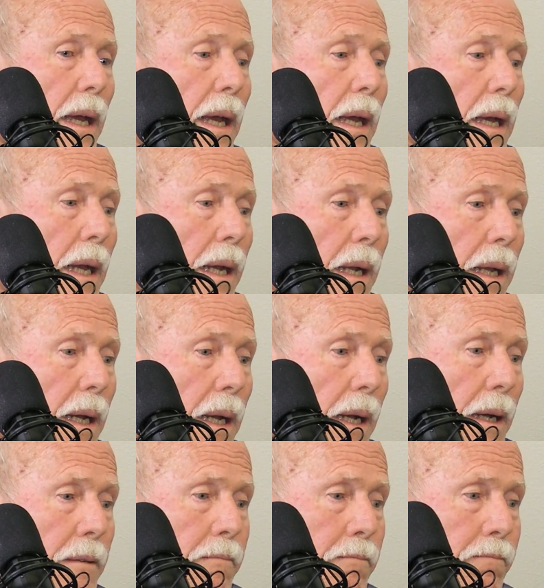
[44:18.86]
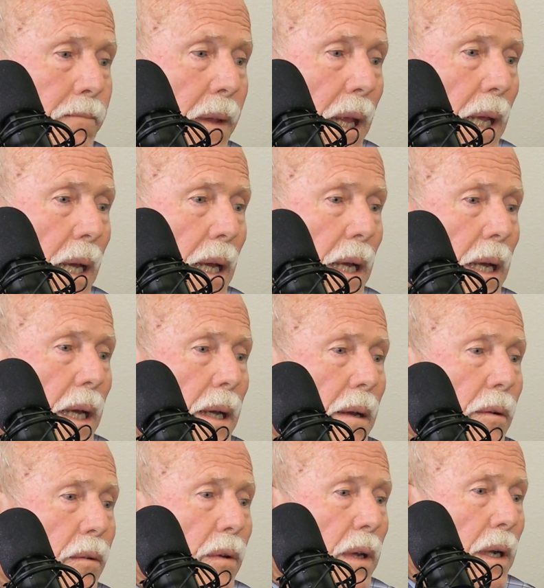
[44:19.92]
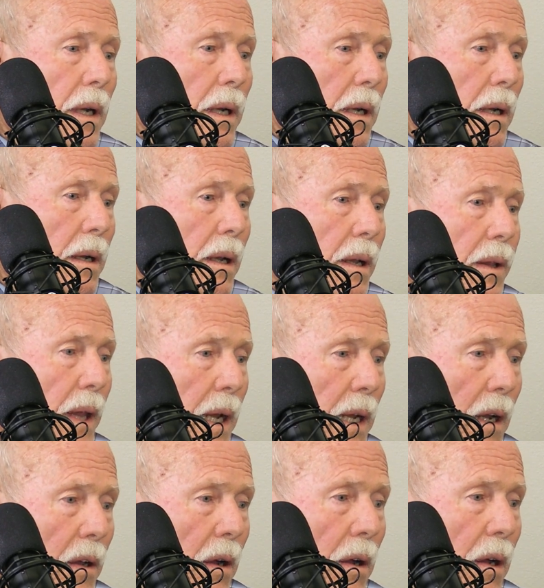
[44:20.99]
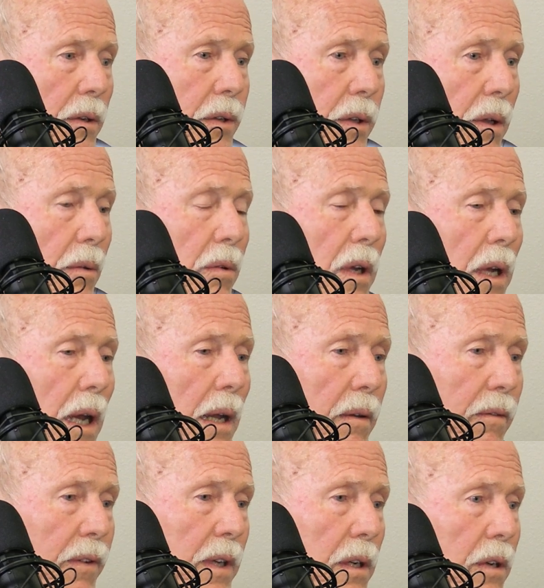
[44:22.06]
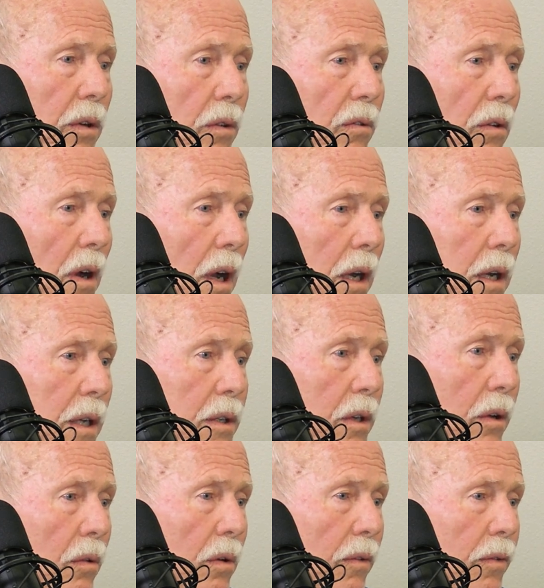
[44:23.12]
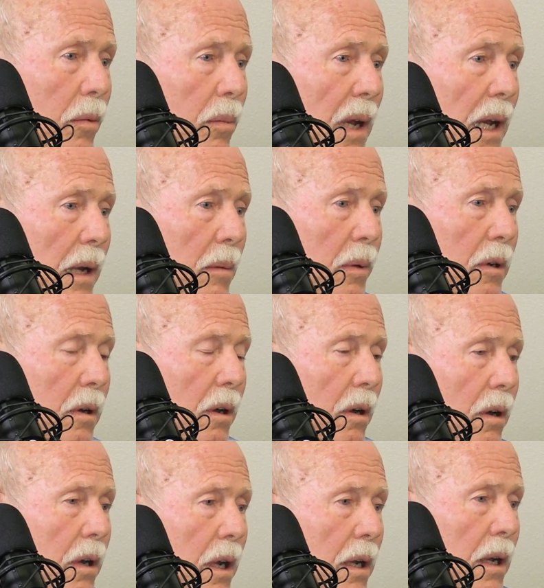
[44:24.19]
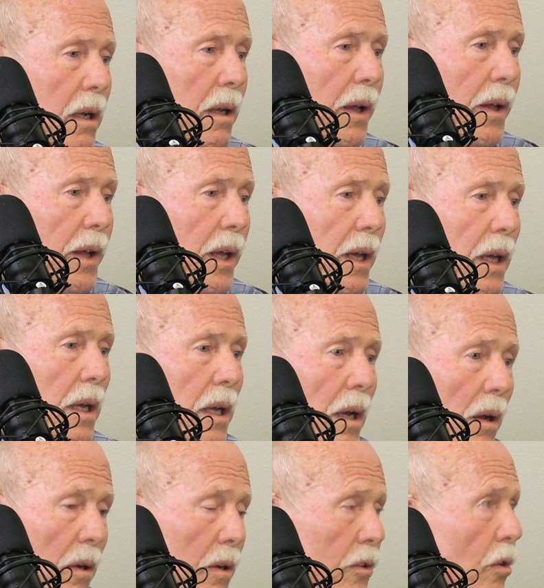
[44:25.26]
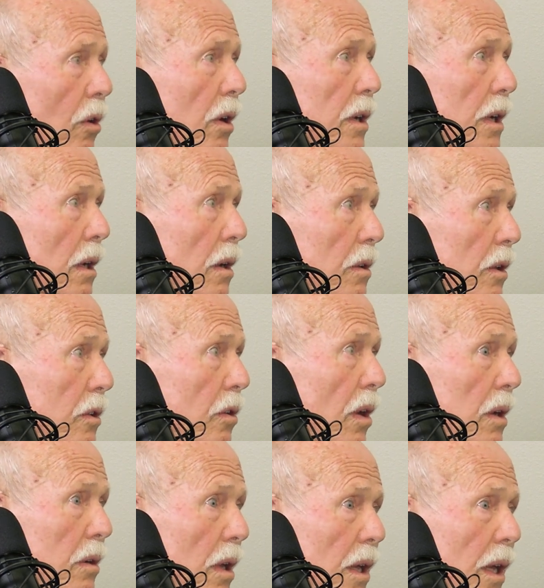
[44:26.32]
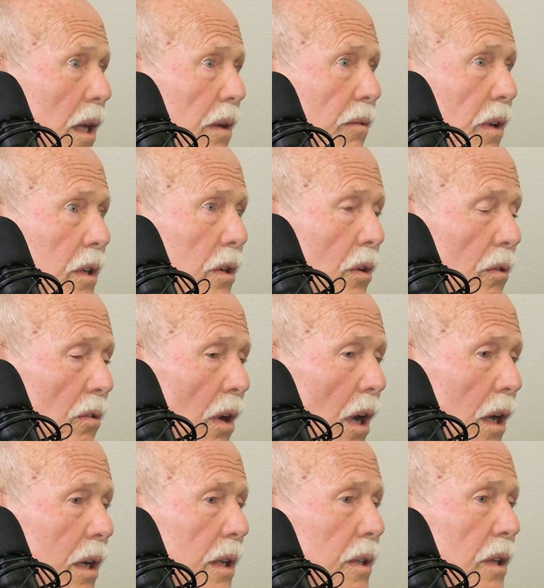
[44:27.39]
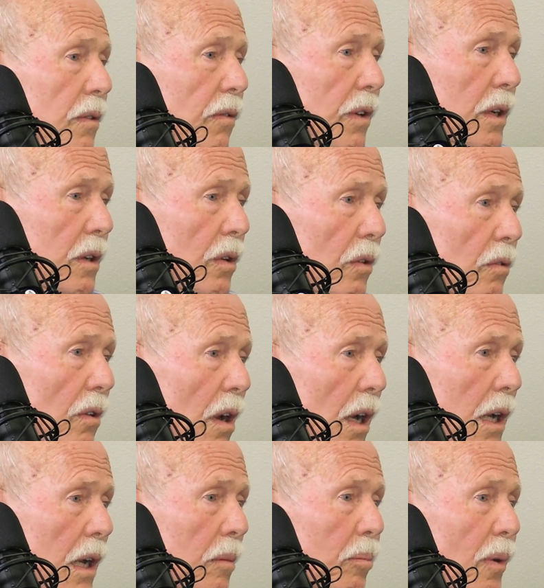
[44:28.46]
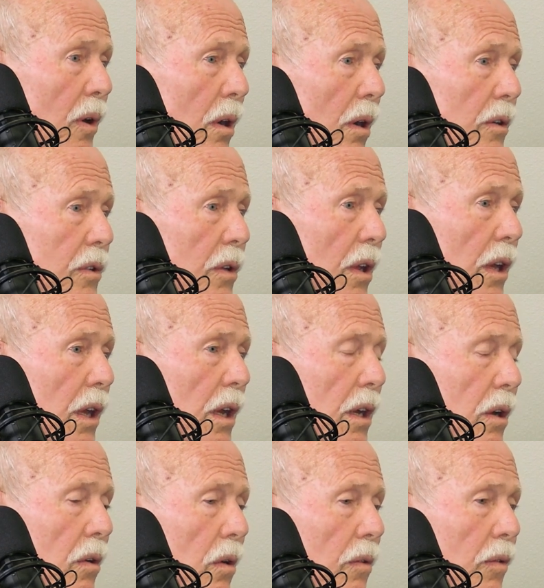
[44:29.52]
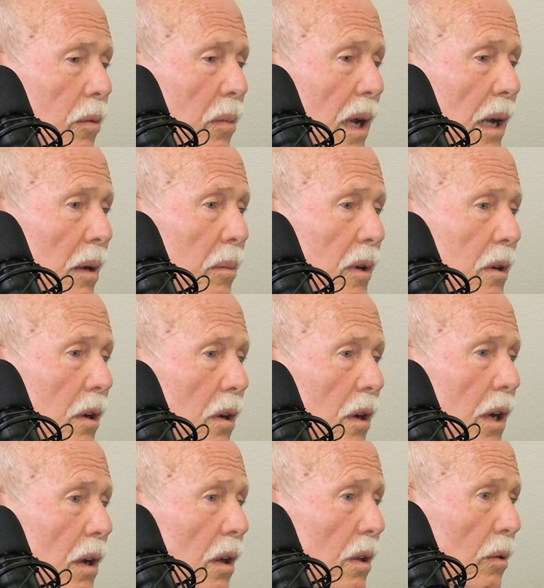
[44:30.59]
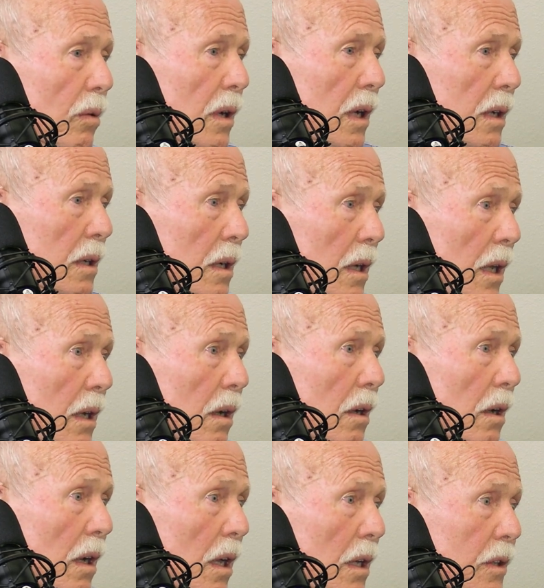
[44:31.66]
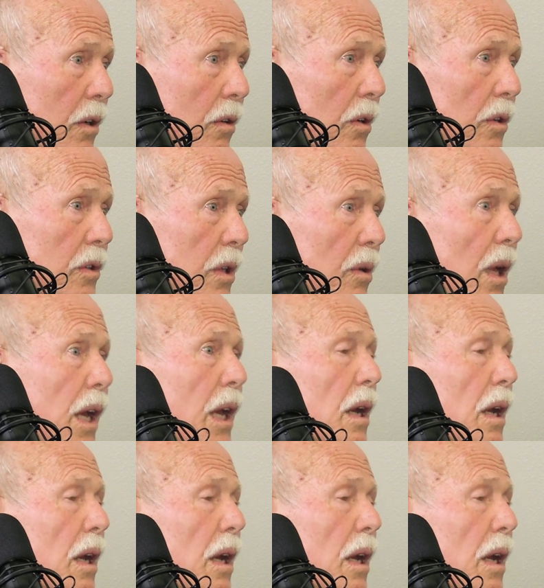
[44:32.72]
And when they lost, we had V-2 rockets going from Albuquerque on the train. V-2 rockets and V-2 rocket parts going from Albuquerque all the way here to Las Cruces.